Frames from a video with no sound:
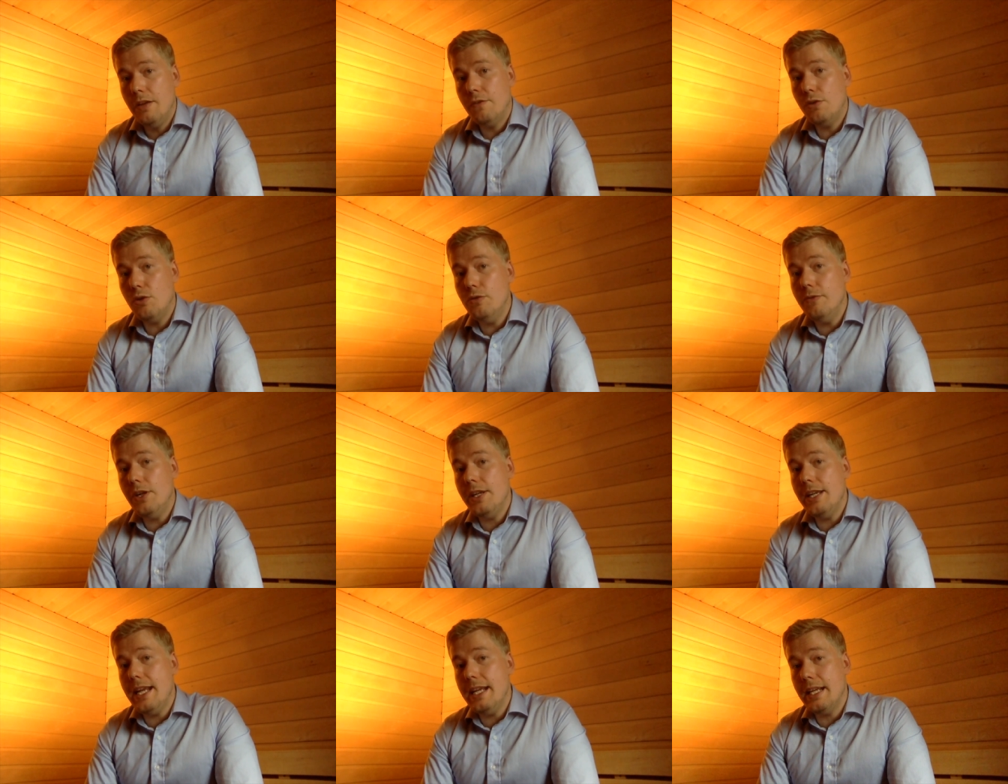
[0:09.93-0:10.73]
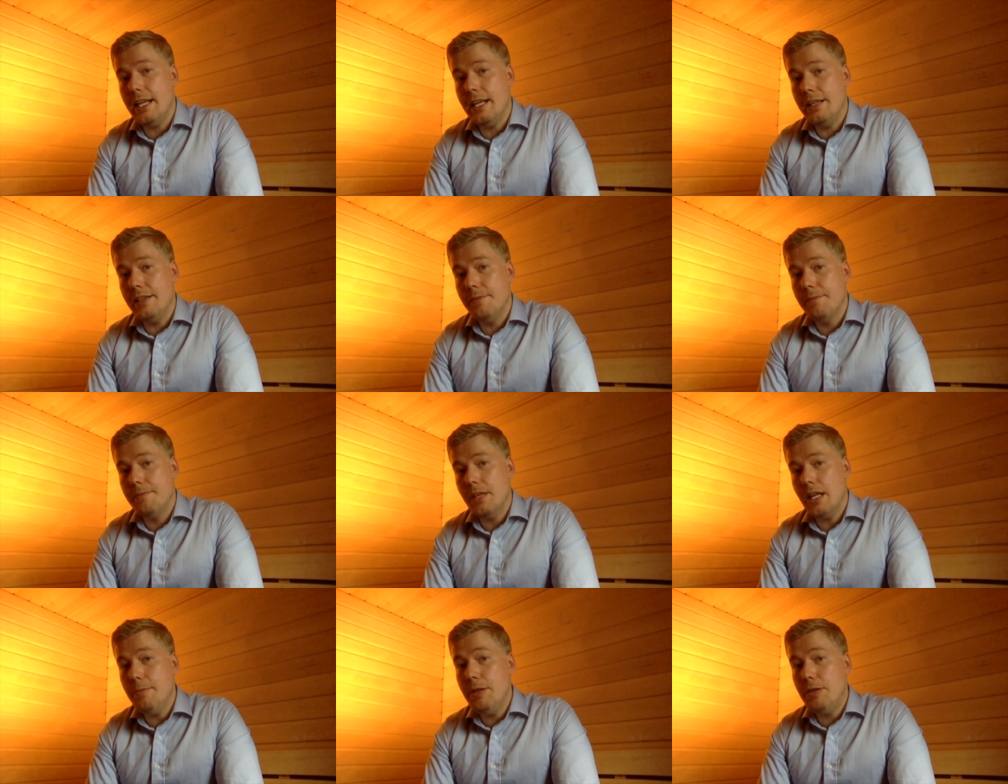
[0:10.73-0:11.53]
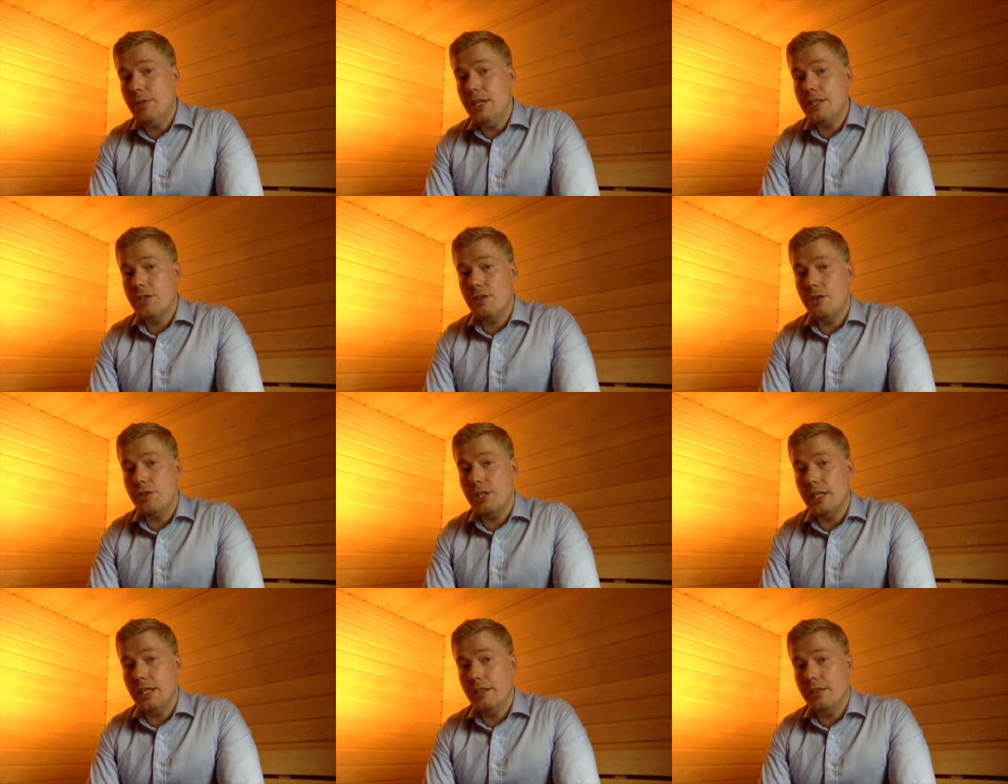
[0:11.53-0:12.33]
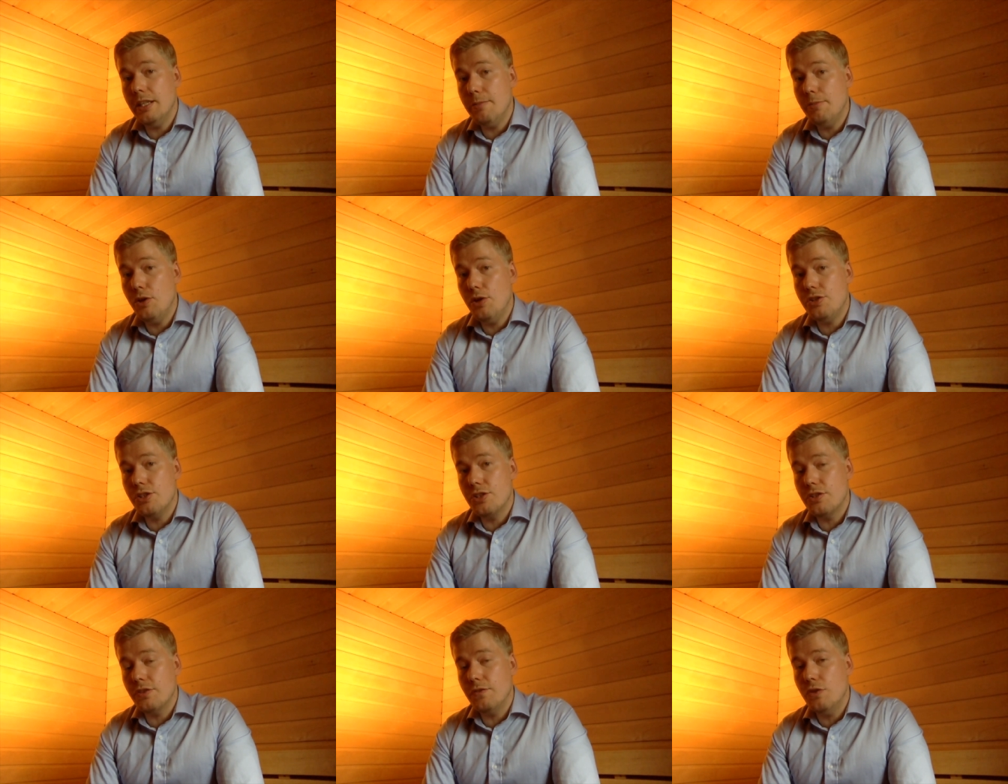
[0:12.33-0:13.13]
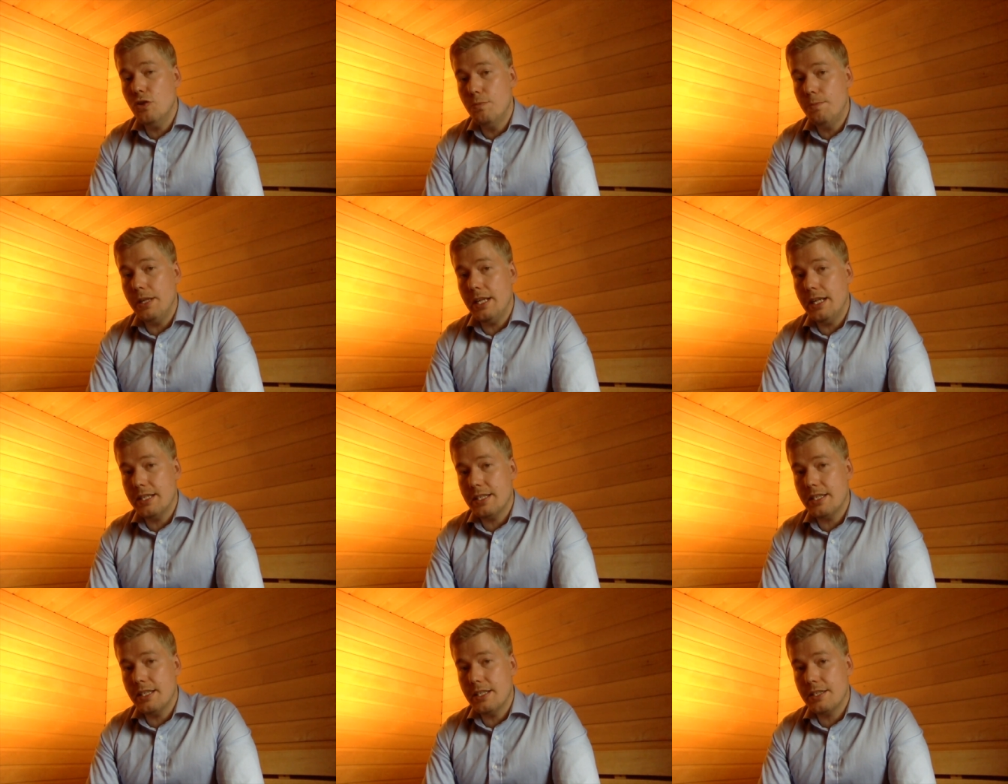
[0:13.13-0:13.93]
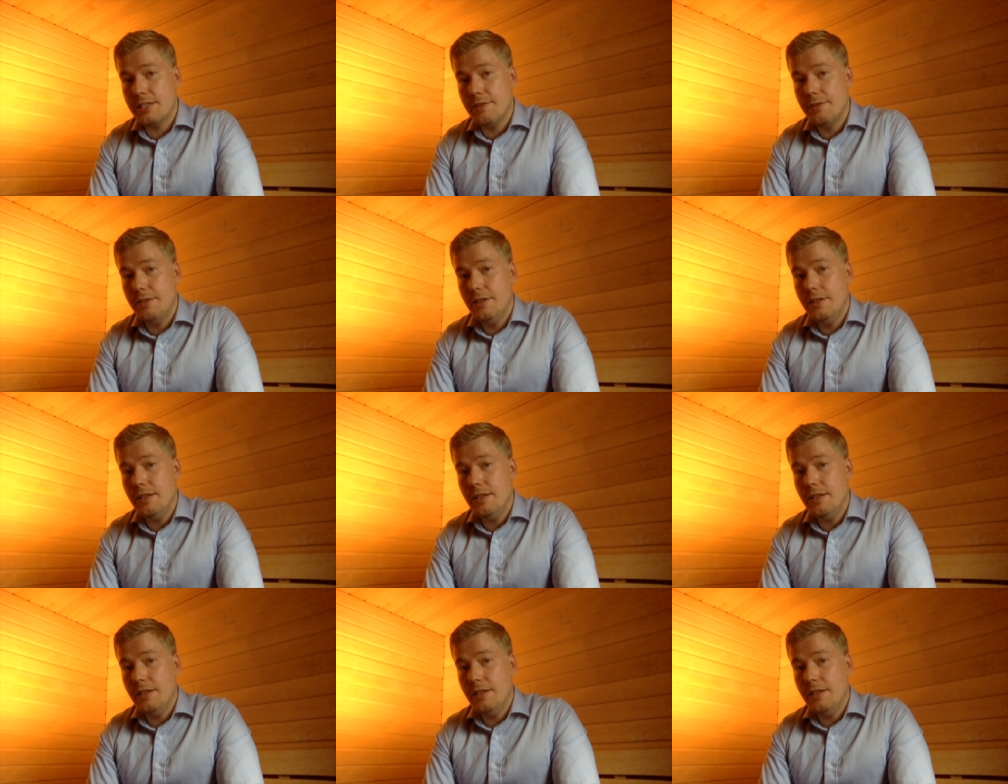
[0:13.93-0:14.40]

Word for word: For over a decade, I've been researching the emergence of open access,